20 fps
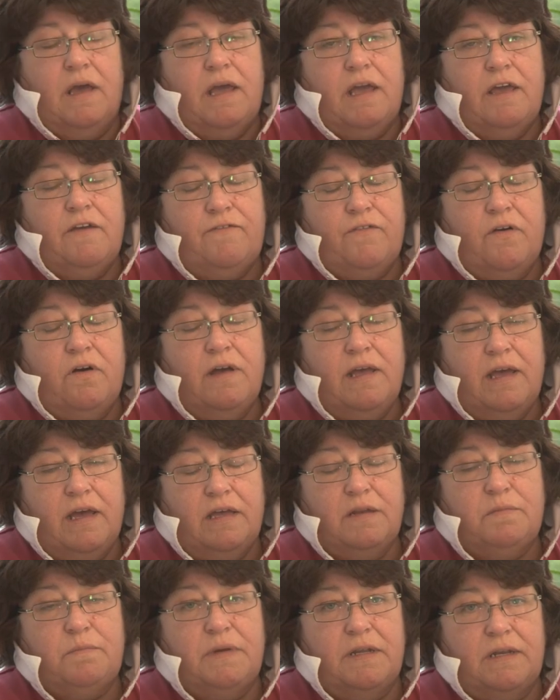If I
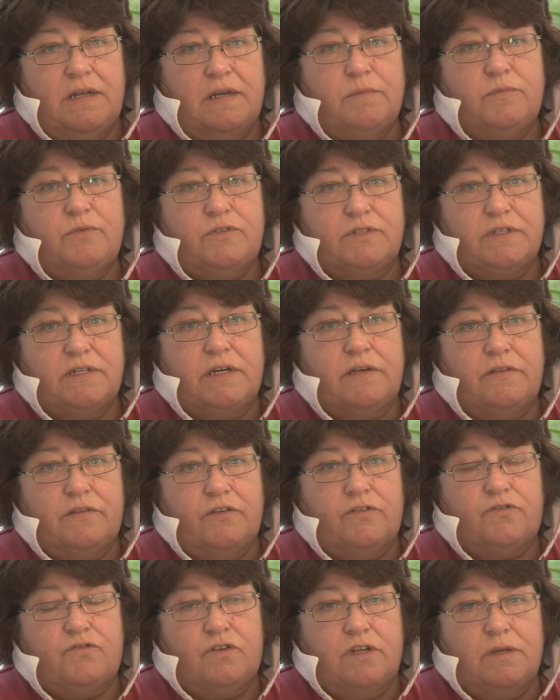had been able to get
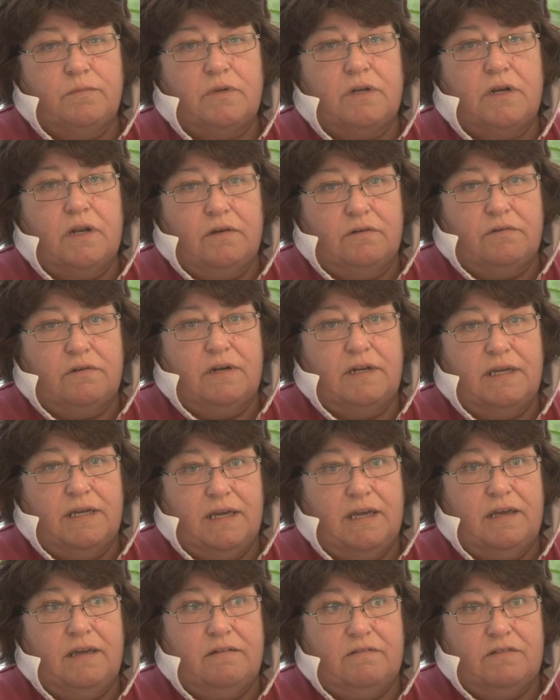this treatment locally
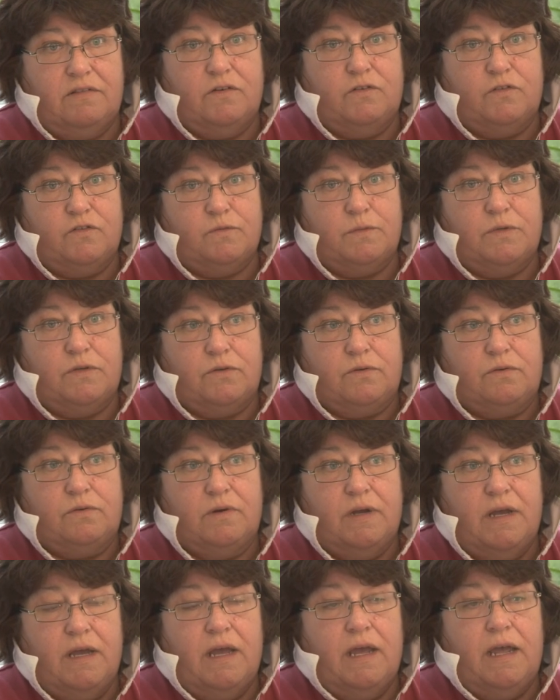here at the
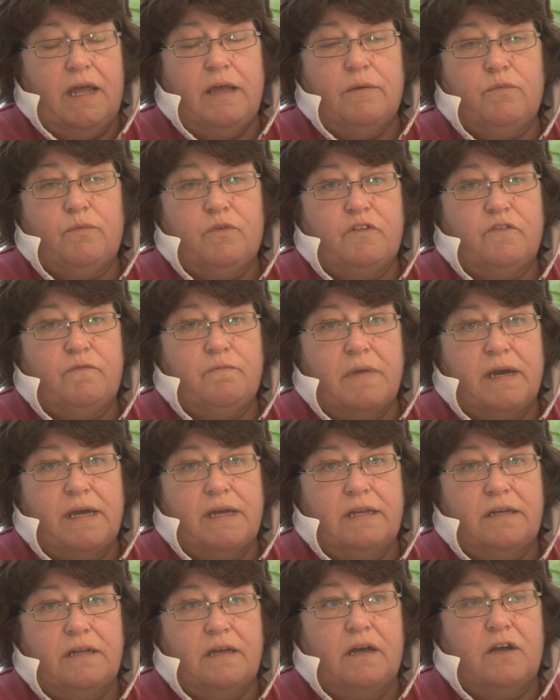hospital, it would have
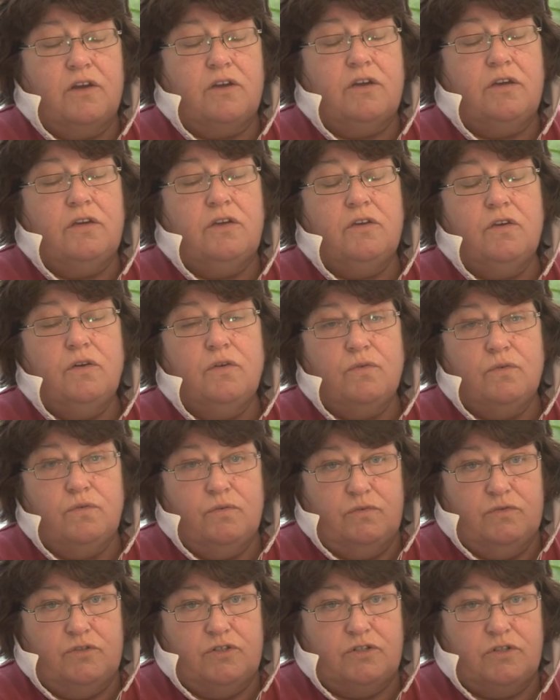made a
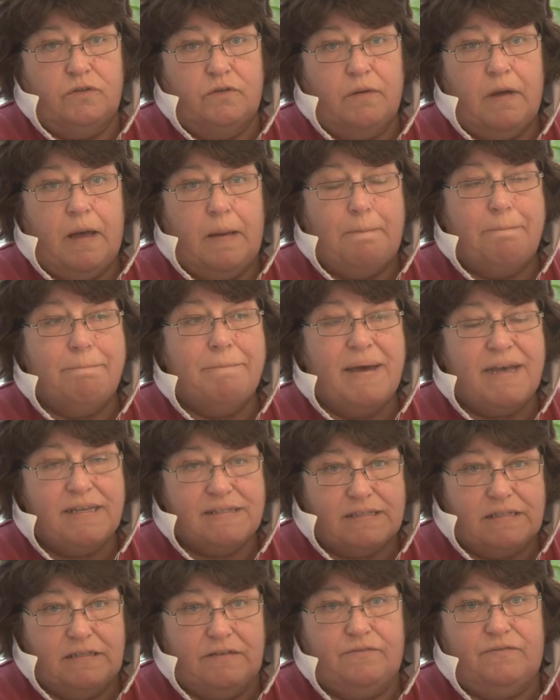huge,
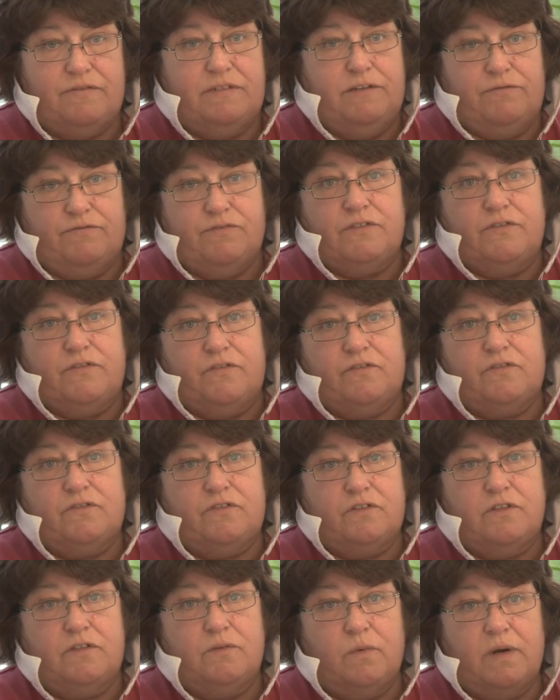massive difference
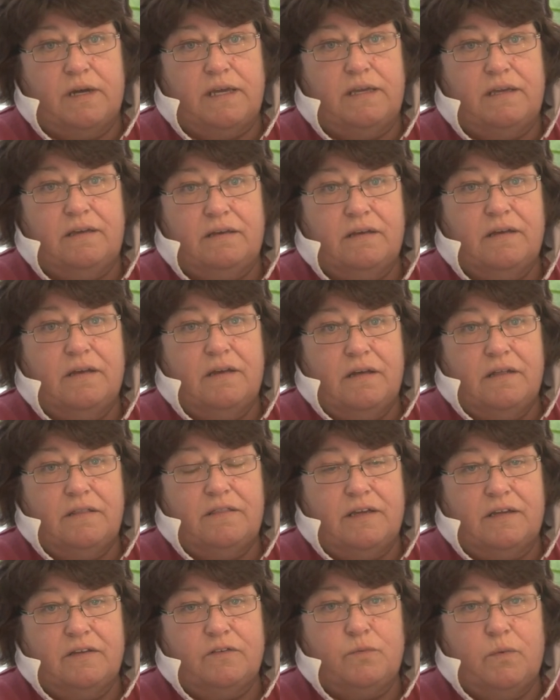to the way
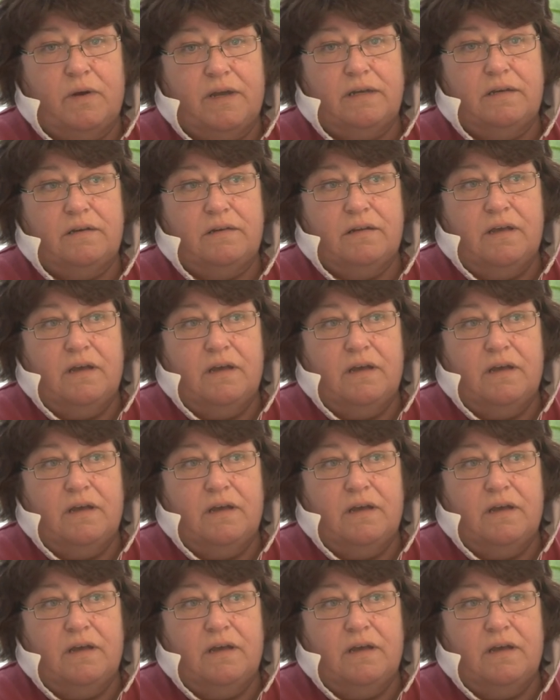things went.